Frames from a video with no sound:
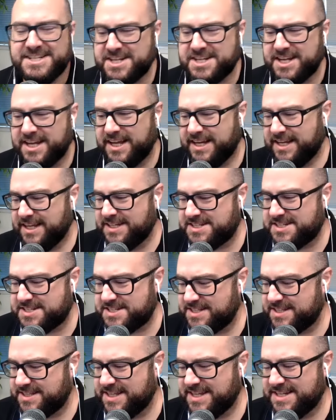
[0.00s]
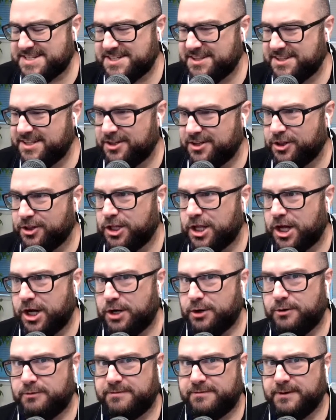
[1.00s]
that's a little
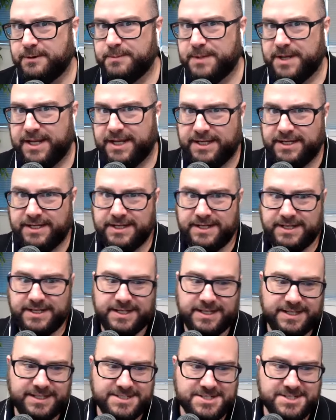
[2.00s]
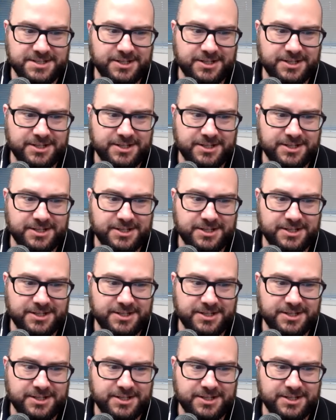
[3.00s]
low for me. It's